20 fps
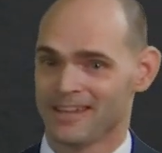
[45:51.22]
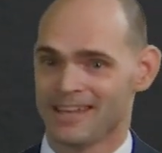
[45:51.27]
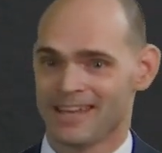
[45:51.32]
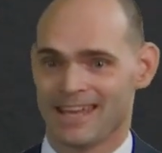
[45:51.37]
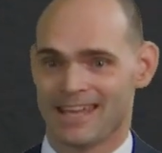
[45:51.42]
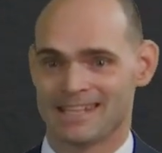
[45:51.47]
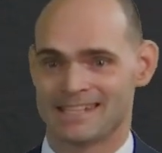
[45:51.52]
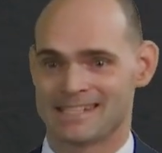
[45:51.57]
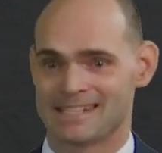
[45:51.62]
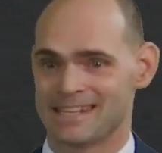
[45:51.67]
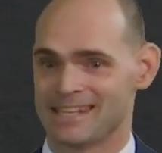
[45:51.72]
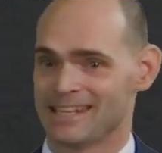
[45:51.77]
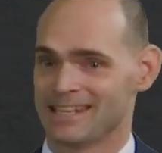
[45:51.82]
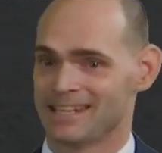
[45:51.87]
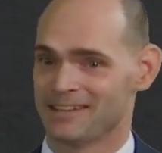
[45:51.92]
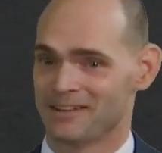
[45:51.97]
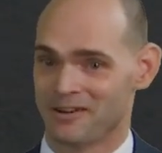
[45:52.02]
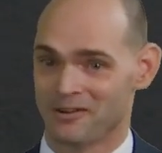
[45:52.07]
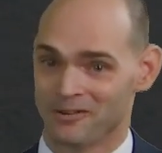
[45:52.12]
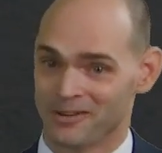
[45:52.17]
and
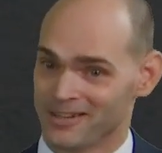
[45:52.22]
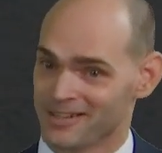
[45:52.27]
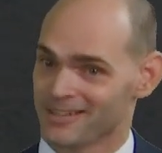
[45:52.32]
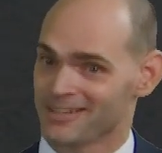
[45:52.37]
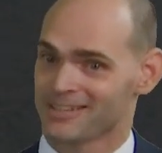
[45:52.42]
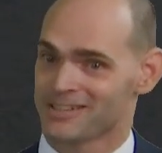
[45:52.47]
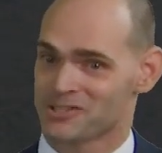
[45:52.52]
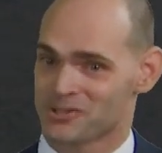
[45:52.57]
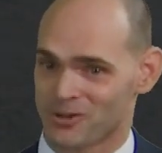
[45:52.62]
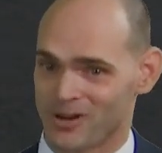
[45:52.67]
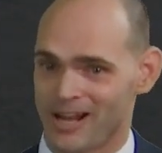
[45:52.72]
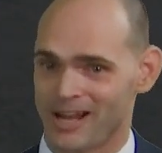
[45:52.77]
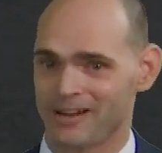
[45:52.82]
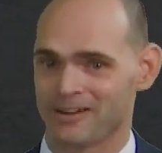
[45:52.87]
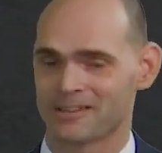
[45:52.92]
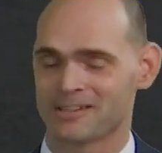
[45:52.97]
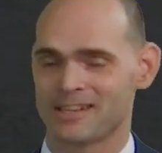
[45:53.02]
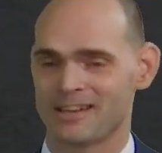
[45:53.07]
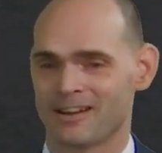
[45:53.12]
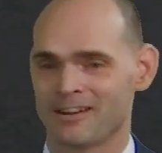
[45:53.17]
see, try
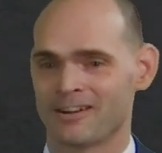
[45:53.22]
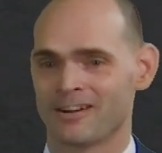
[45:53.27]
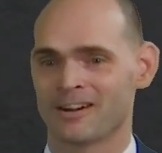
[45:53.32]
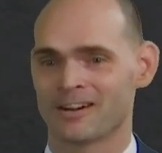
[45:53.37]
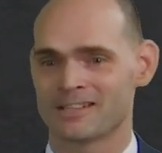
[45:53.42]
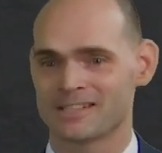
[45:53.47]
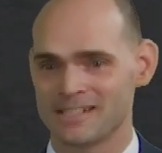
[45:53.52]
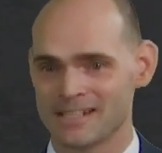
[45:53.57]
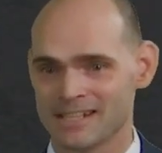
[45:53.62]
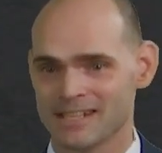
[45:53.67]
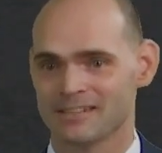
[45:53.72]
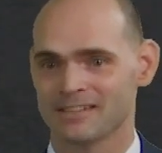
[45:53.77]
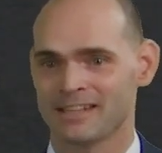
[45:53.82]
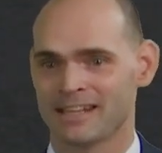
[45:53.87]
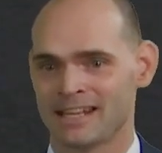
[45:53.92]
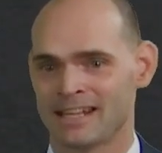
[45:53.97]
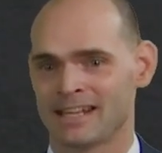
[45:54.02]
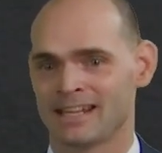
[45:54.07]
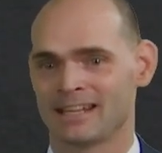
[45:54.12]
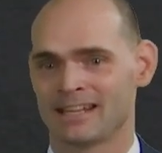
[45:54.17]

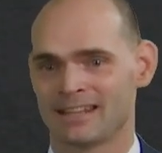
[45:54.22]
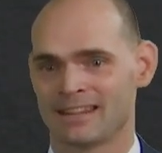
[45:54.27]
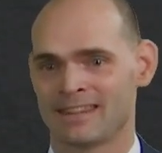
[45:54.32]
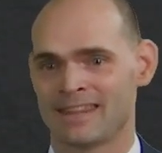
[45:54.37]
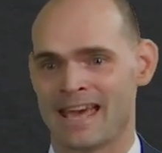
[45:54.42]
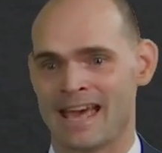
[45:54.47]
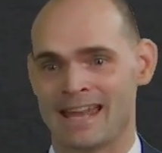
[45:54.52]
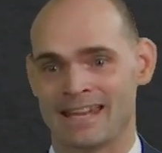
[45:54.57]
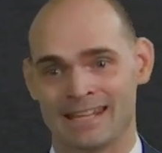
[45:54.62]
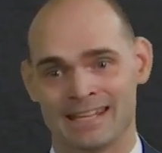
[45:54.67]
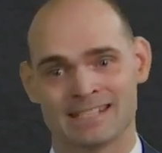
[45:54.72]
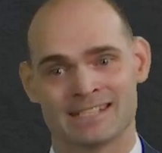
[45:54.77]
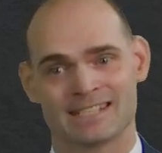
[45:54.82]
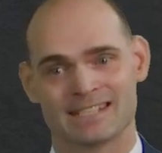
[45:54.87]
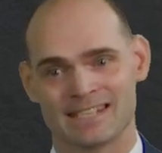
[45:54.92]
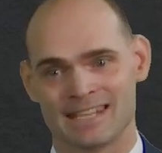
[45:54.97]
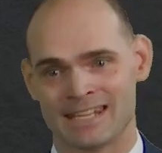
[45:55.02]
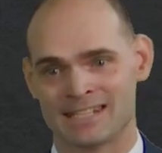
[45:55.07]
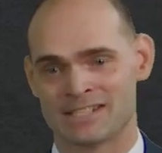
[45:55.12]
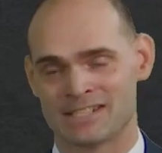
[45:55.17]
articulating that.
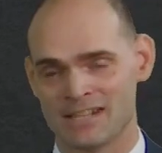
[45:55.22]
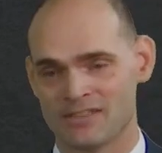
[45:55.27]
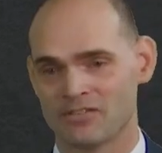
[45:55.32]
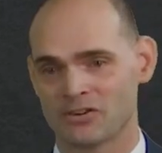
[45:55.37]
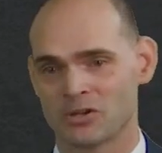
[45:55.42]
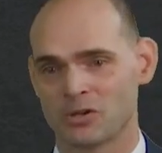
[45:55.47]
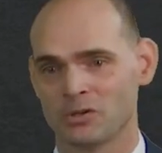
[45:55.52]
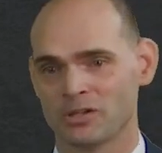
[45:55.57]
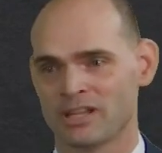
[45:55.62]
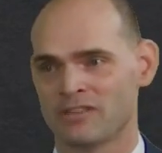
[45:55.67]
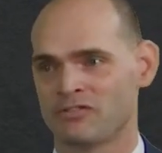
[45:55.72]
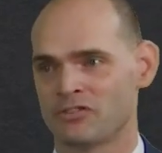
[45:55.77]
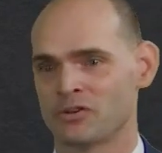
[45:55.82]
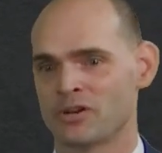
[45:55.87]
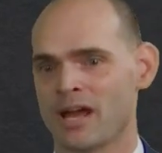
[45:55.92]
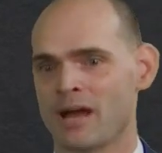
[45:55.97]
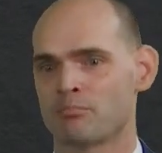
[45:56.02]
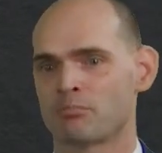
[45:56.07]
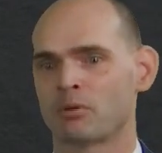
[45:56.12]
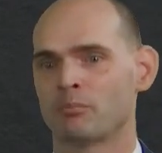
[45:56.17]
It's difficult if you're
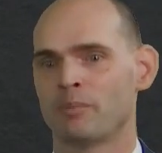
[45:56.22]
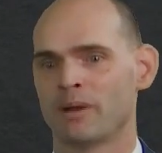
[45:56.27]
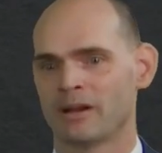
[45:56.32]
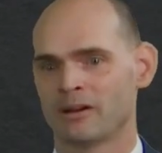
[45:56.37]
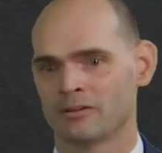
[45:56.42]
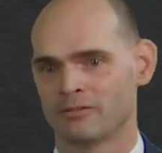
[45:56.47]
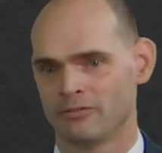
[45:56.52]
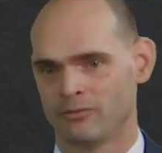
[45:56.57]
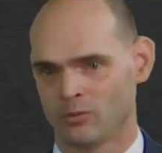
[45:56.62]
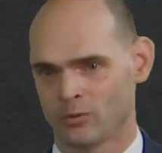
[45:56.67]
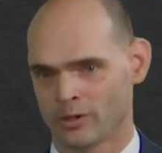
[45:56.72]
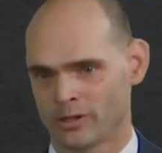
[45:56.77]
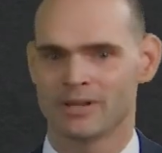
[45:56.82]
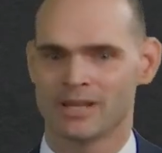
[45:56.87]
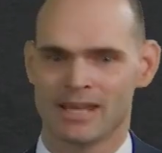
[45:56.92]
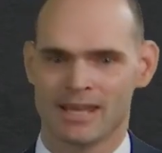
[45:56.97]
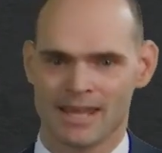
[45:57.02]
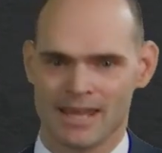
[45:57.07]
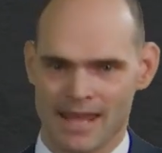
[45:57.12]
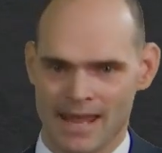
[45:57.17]
not prepared for it.
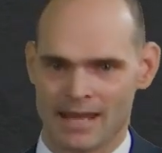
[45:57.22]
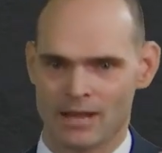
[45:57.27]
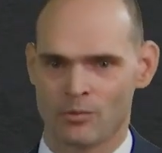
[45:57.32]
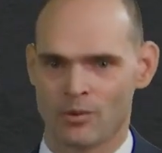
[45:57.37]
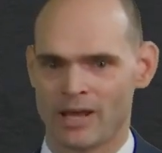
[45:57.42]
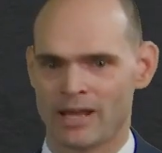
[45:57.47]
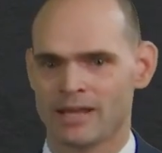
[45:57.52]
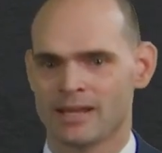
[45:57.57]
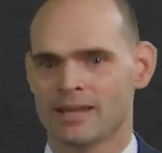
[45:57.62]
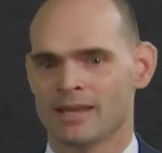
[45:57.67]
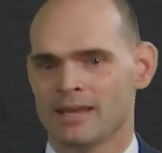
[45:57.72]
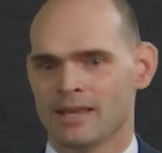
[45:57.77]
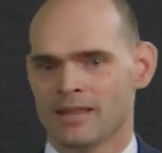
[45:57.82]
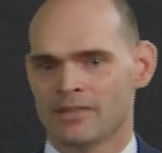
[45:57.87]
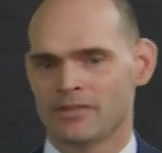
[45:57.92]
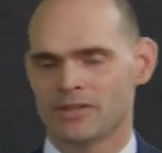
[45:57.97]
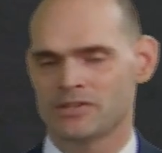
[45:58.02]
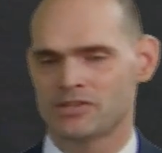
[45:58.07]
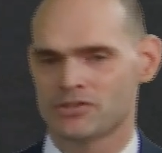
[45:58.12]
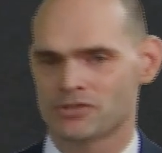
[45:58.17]
Anyway,
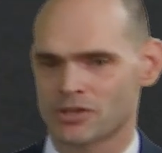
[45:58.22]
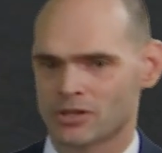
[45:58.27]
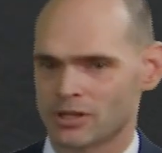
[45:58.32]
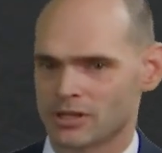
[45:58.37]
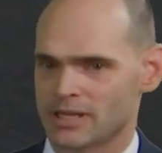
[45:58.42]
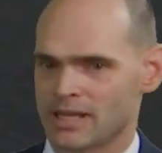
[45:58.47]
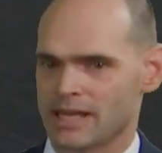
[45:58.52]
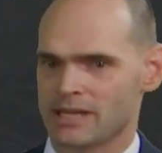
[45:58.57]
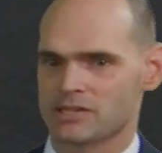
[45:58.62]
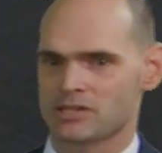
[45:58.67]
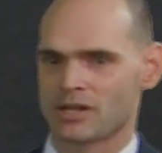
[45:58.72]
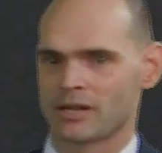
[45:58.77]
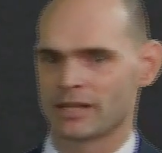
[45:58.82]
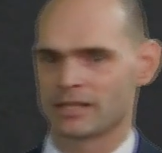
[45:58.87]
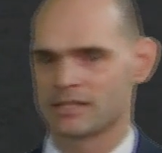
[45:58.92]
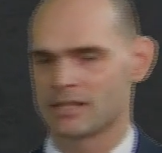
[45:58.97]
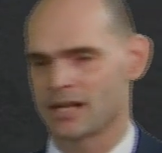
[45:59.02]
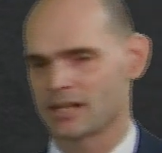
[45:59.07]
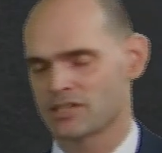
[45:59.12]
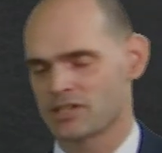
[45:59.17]
this is a good case on
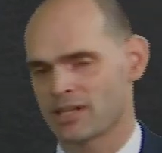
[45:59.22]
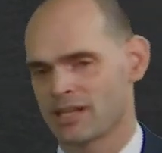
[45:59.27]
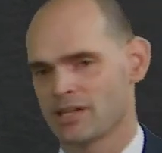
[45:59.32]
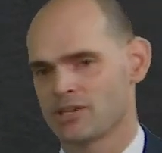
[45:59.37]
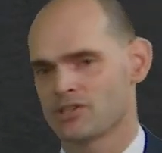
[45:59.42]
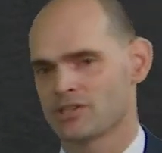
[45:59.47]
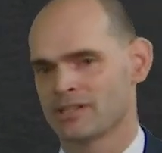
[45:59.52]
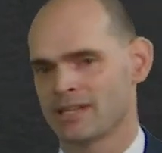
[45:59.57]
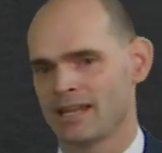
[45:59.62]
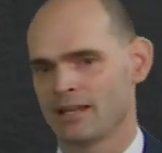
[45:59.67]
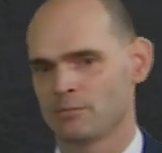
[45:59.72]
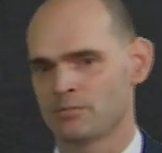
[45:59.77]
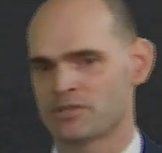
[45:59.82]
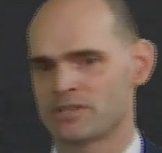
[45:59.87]
intoxication that helps